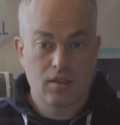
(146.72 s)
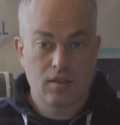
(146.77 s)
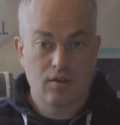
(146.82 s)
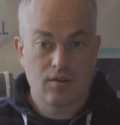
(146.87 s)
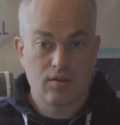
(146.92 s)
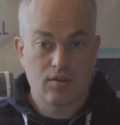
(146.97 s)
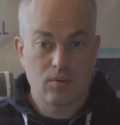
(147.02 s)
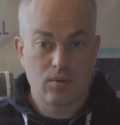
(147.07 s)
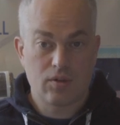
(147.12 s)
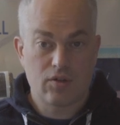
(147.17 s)

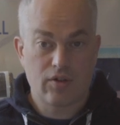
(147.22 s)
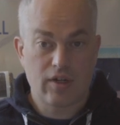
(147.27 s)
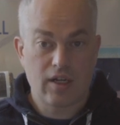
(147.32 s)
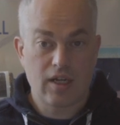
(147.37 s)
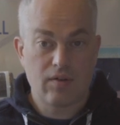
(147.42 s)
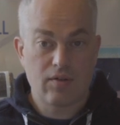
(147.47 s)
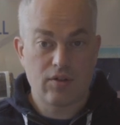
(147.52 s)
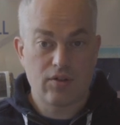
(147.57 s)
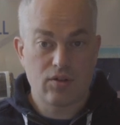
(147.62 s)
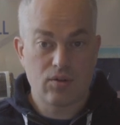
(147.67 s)
so we try
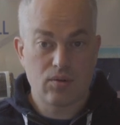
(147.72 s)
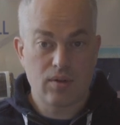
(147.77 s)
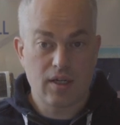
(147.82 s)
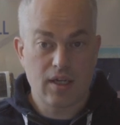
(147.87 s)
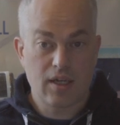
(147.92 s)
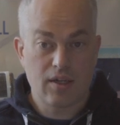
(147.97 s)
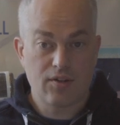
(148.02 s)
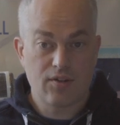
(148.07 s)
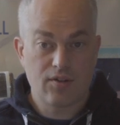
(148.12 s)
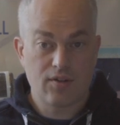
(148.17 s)
level 2, I
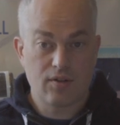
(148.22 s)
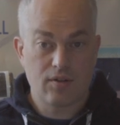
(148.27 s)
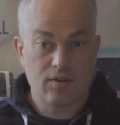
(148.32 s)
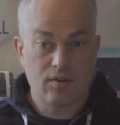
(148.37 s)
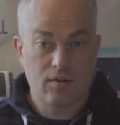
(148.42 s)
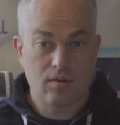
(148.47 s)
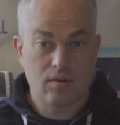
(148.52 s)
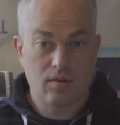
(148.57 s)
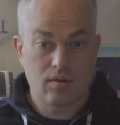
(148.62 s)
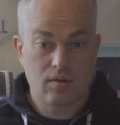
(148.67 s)
guess,
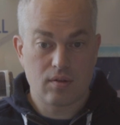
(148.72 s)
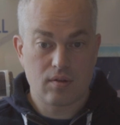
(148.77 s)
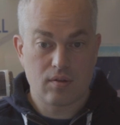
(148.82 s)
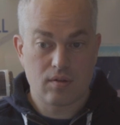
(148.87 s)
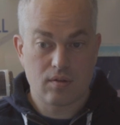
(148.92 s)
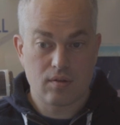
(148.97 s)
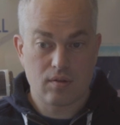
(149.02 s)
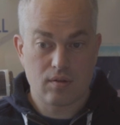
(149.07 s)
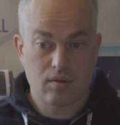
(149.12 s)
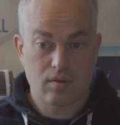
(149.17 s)

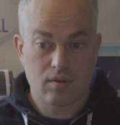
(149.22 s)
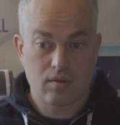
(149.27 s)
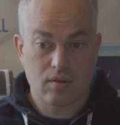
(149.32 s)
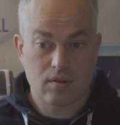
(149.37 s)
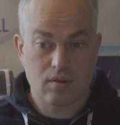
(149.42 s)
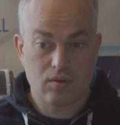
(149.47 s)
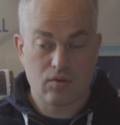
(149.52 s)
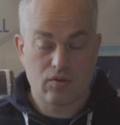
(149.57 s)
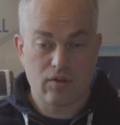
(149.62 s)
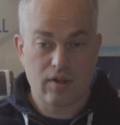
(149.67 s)

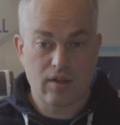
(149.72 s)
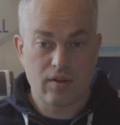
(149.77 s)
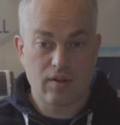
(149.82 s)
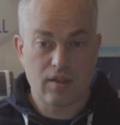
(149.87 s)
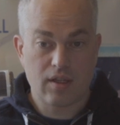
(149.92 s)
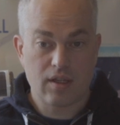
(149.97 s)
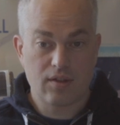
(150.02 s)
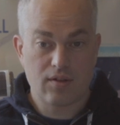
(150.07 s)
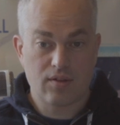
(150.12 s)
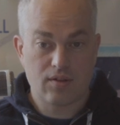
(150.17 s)
and run
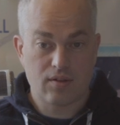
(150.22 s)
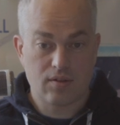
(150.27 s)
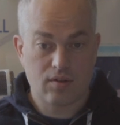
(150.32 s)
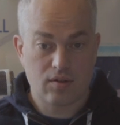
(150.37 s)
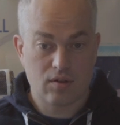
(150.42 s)
that.